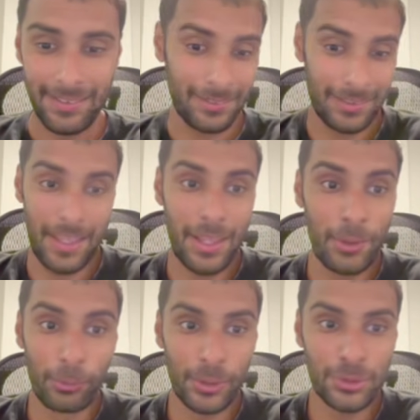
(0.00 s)
It
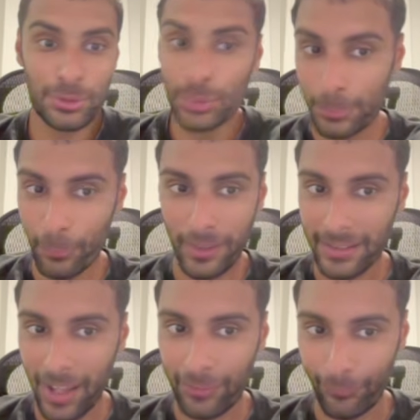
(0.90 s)
works super well in
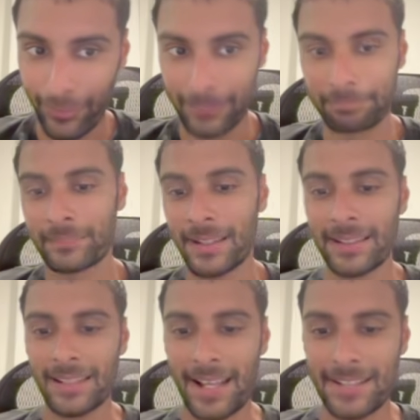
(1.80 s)
either or.
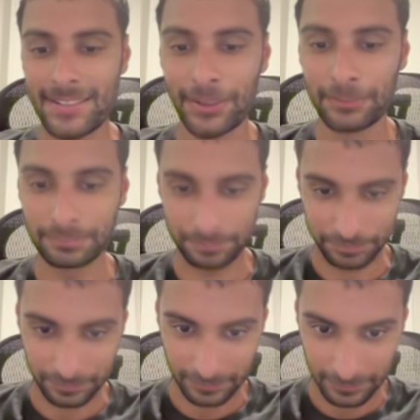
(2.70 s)
And so
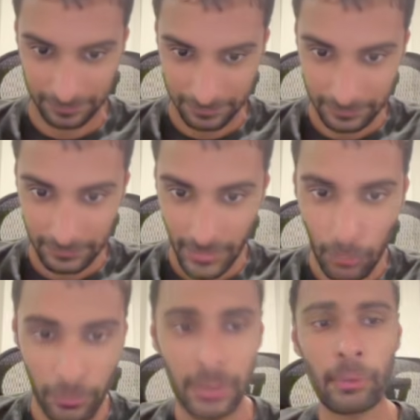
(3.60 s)

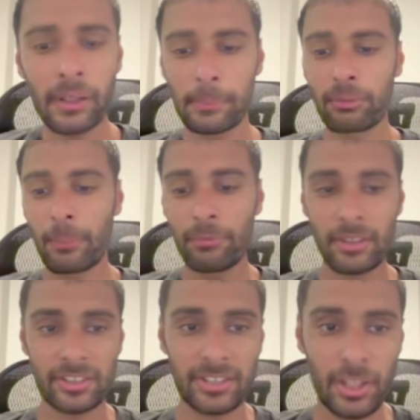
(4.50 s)
really quickly before I move on
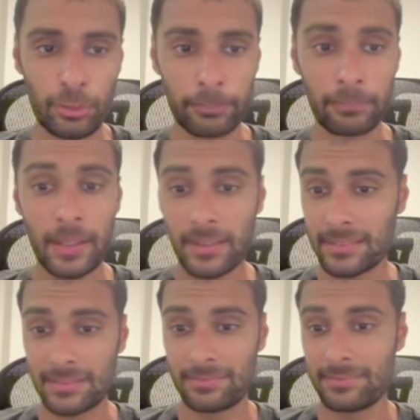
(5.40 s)
to the next one,
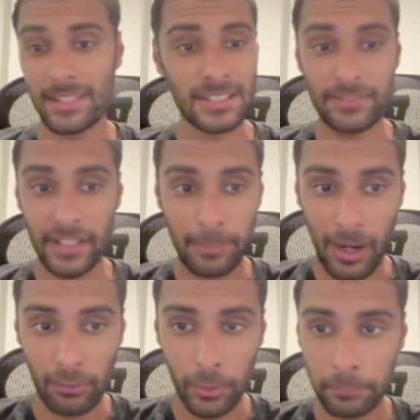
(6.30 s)
this is very
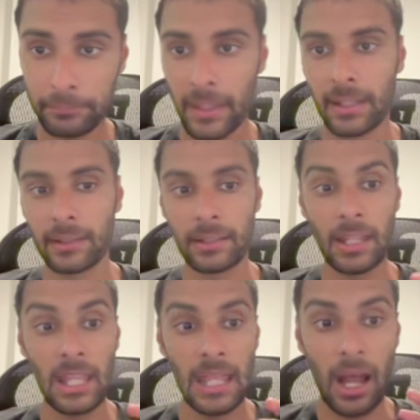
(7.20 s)
powerful. And
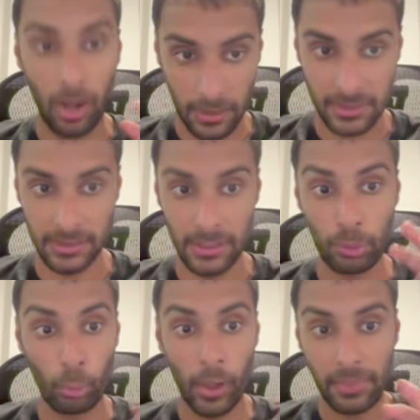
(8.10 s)
honestly, if you
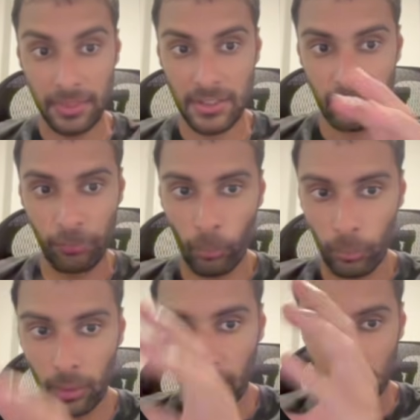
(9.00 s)
want this
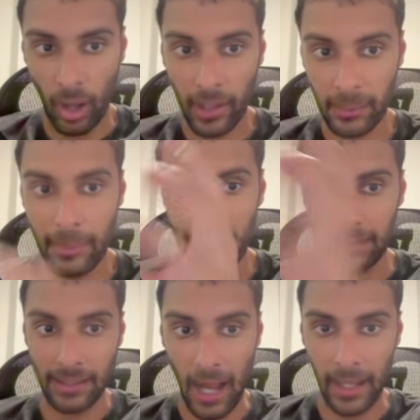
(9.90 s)
full document and
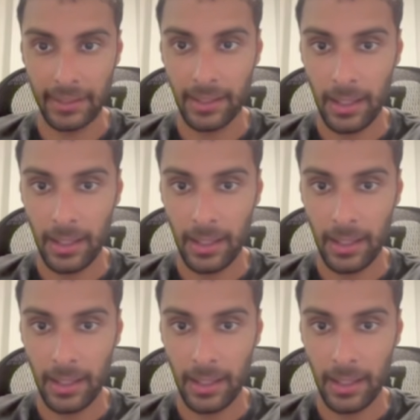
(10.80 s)
guide